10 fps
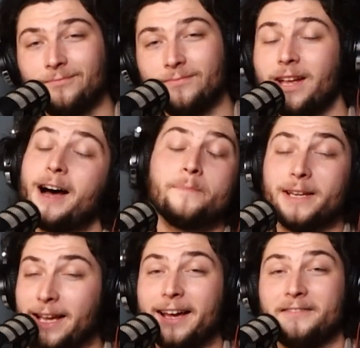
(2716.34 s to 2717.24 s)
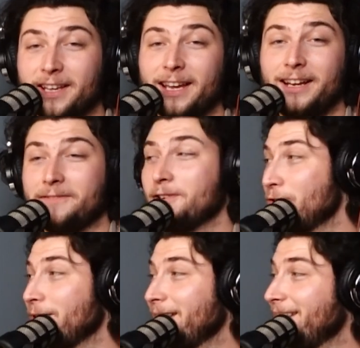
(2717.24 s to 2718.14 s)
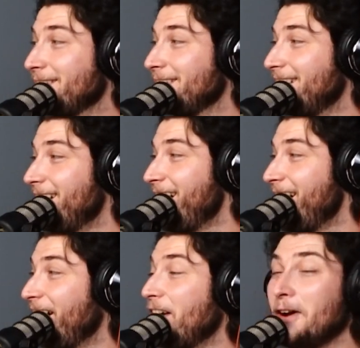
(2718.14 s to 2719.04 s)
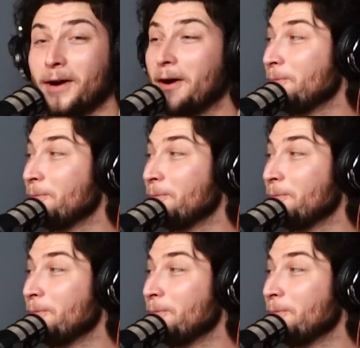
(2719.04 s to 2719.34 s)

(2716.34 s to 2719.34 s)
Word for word: not me advocating. You've been in New York too long. I, I